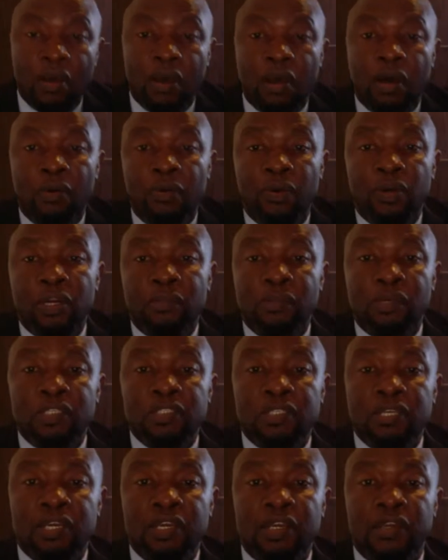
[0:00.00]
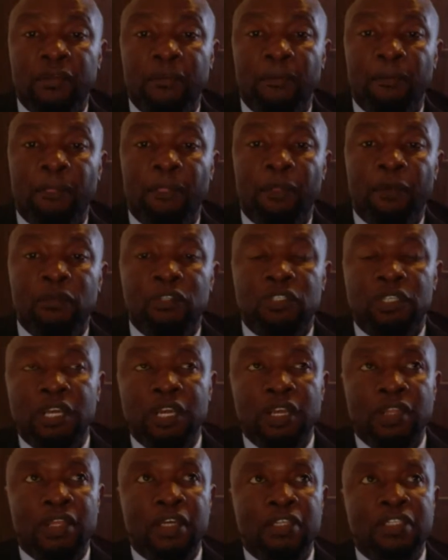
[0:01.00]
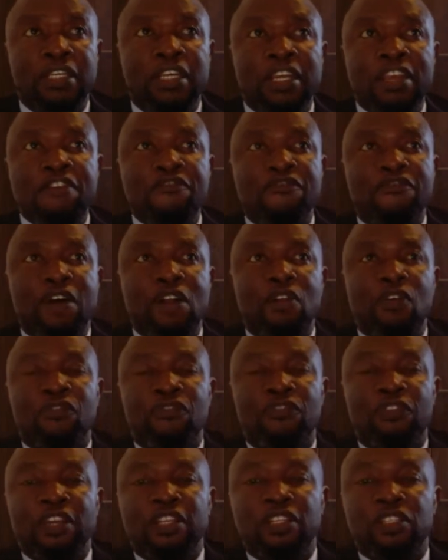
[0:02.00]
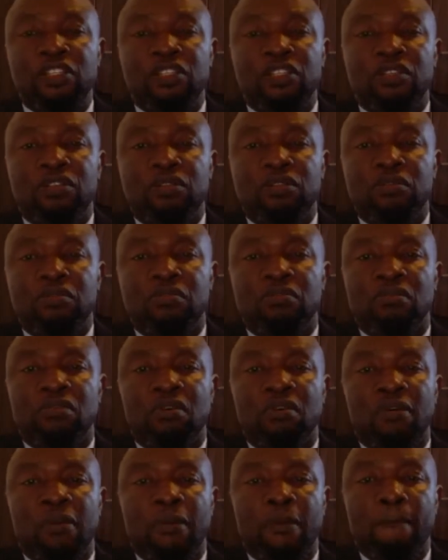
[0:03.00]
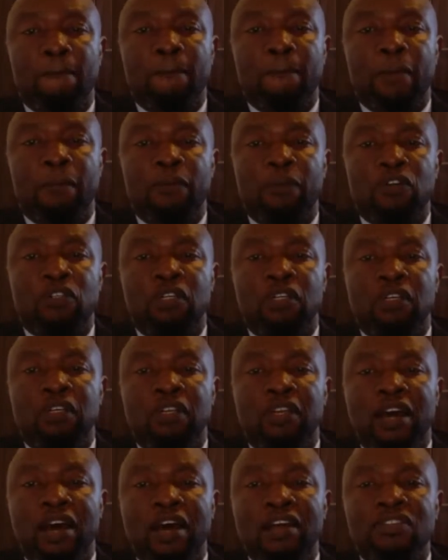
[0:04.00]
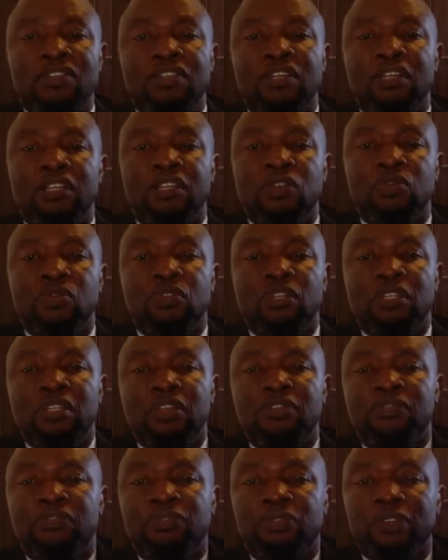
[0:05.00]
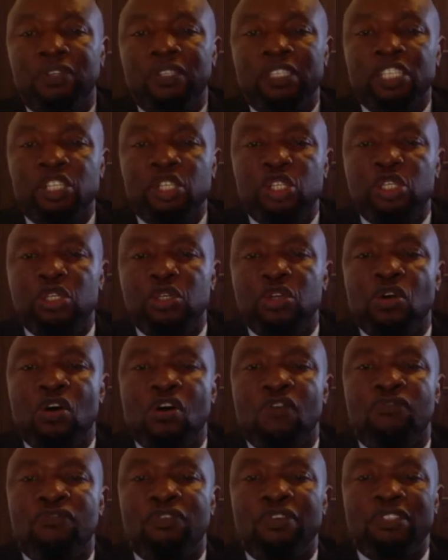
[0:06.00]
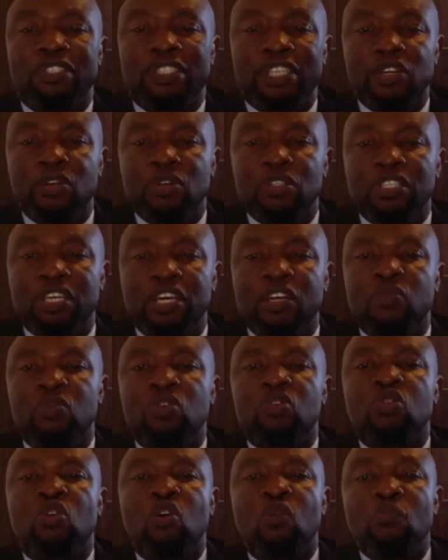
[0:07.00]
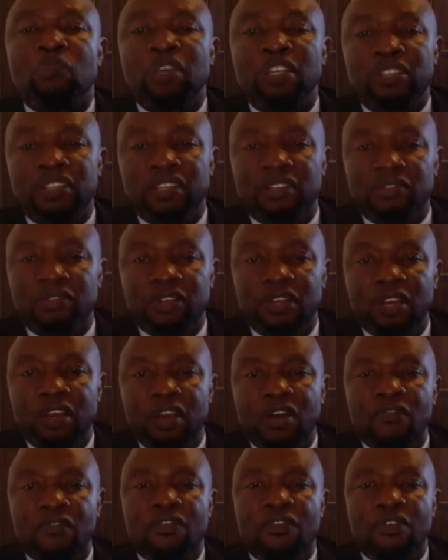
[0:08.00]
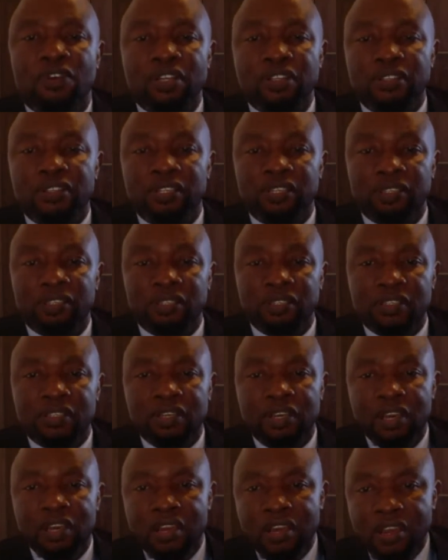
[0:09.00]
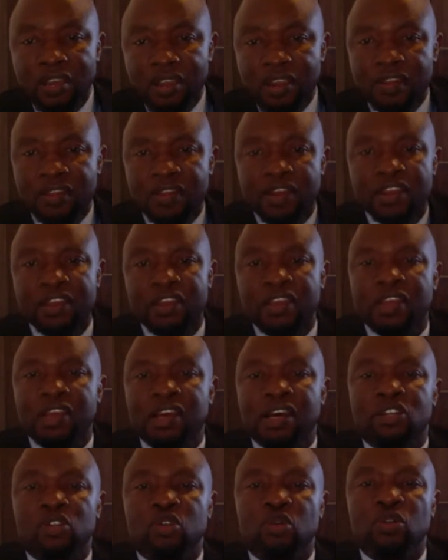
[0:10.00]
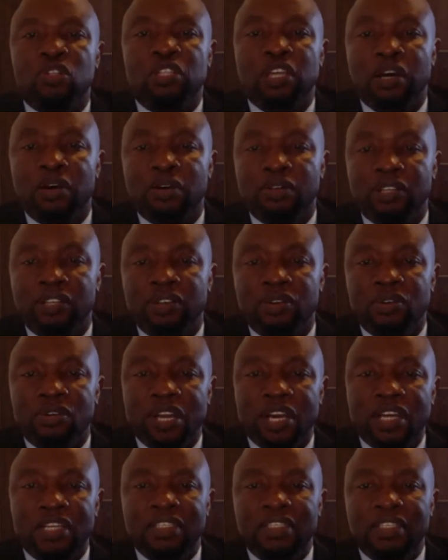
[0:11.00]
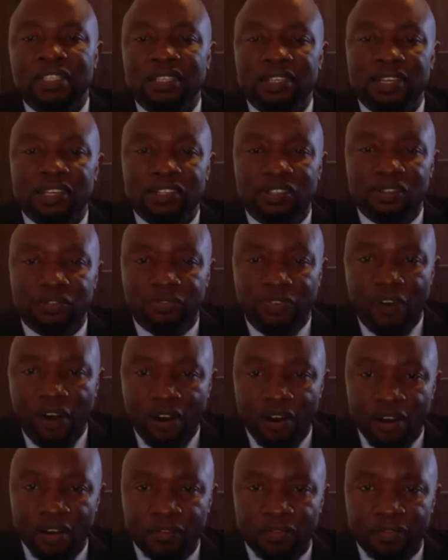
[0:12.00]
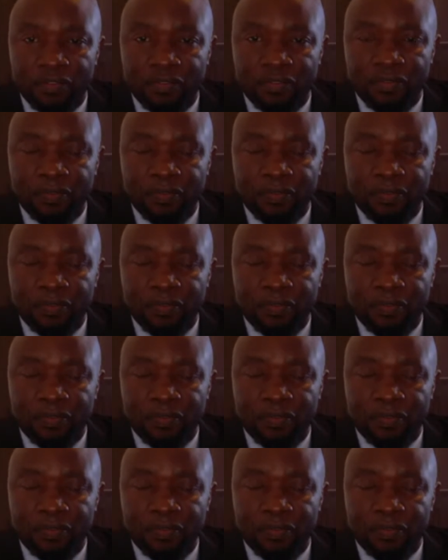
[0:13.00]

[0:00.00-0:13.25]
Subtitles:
What am I saying? I'm saying that if an offense purportedly answering to the definition of genocide was committed, for instance, in the year 2000 or 1995,